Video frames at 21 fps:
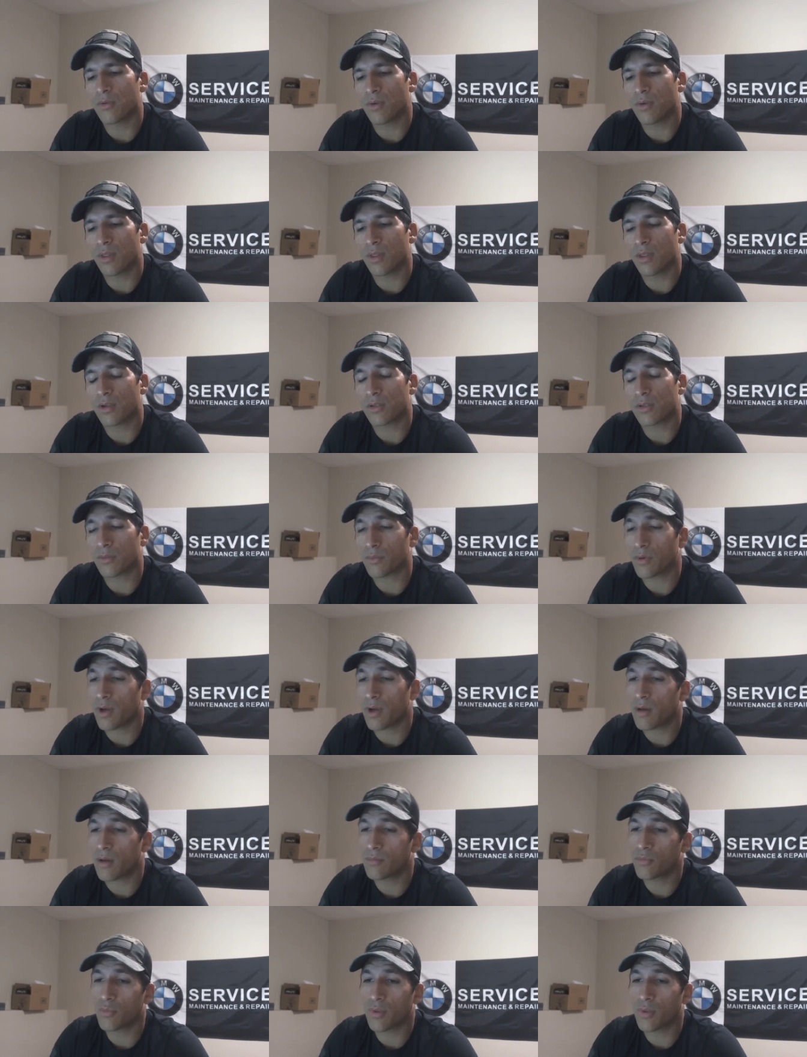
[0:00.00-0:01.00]
there's a
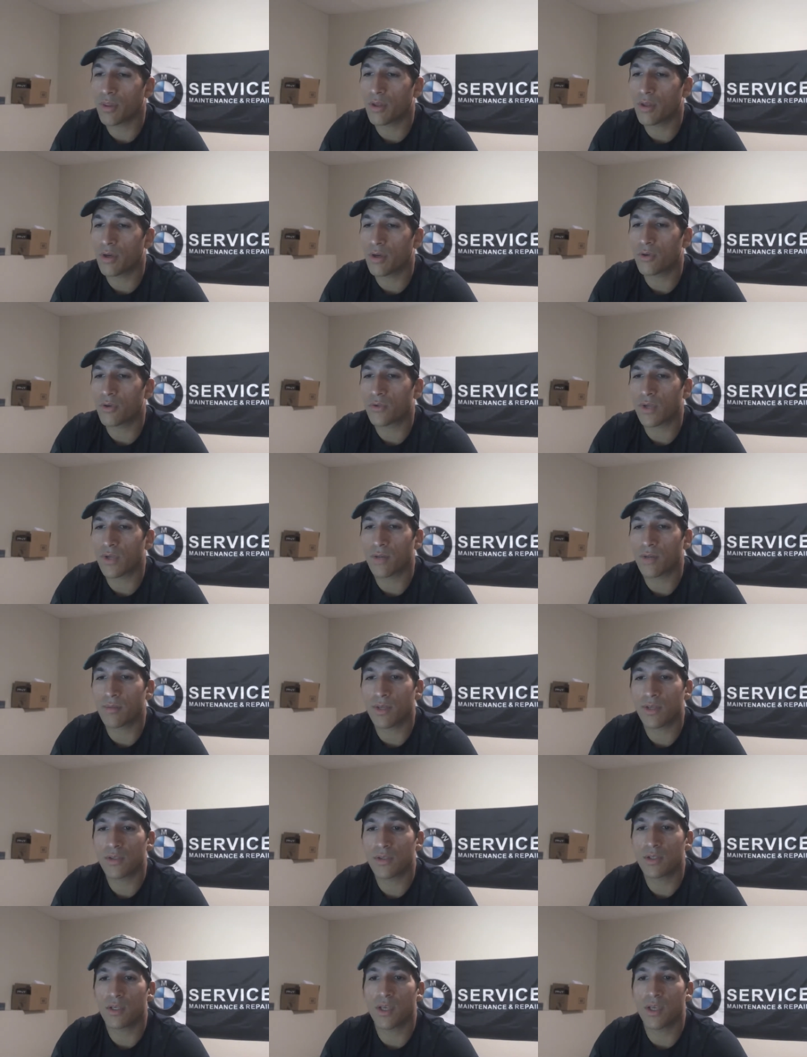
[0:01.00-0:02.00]
problem with those, I'm
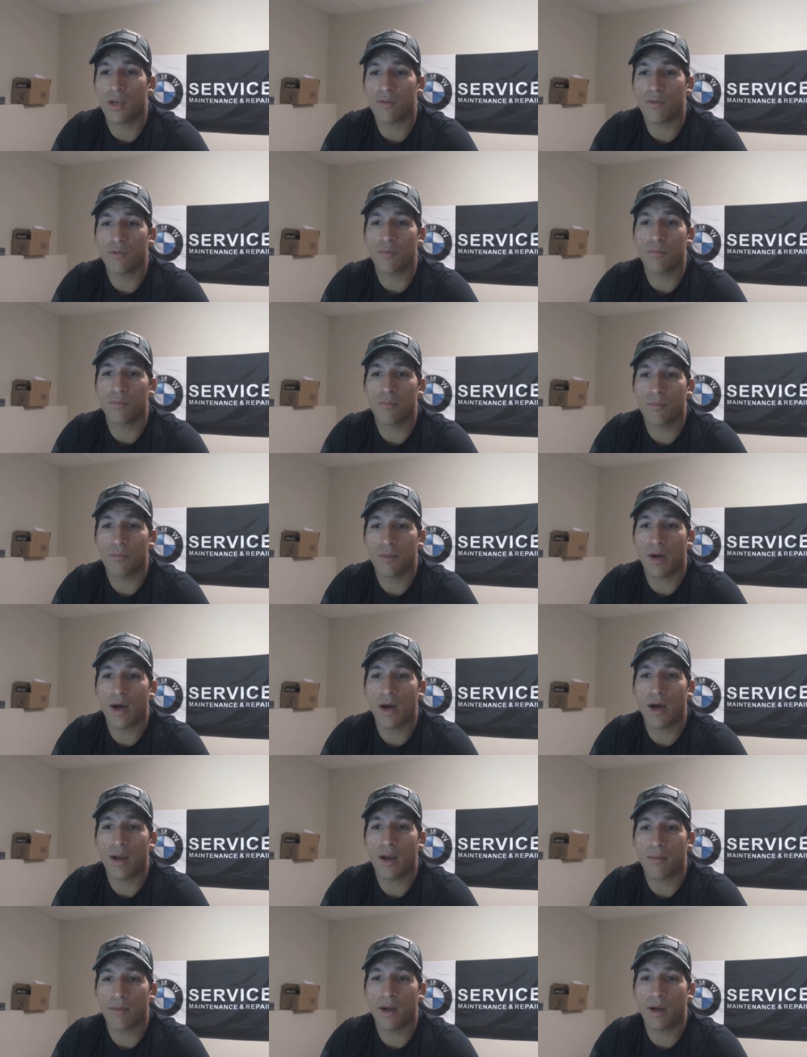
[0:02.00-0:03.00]
guessing you have
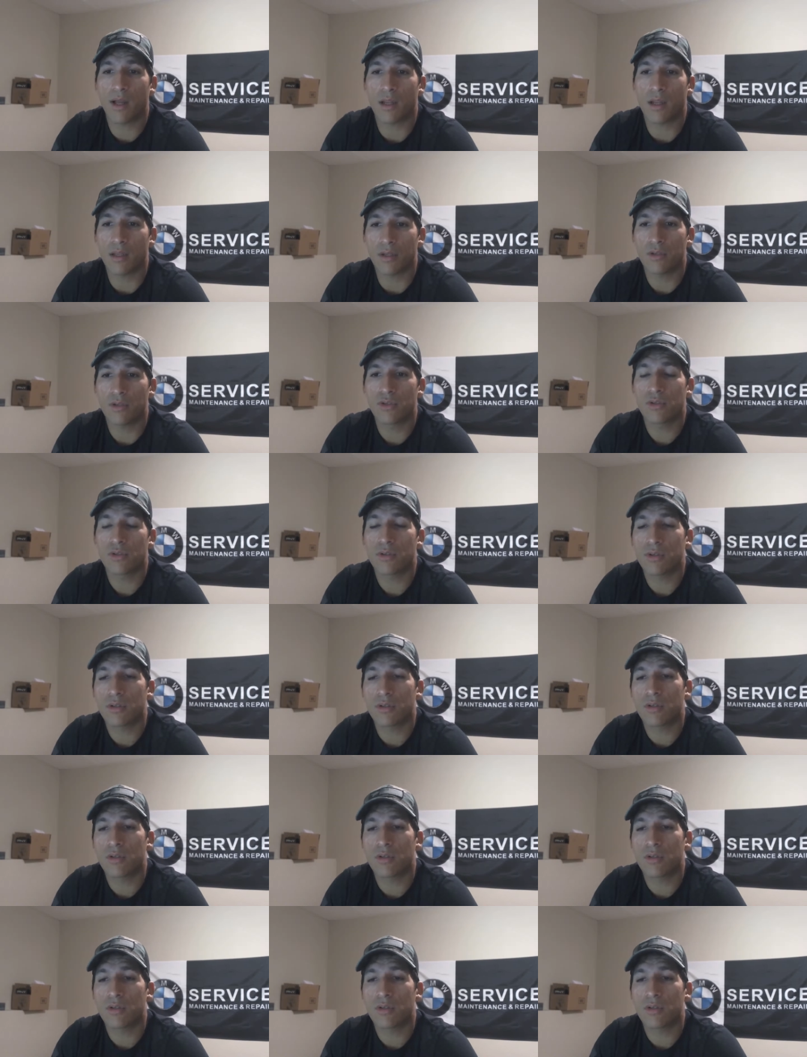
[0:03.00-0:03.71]
high mileage.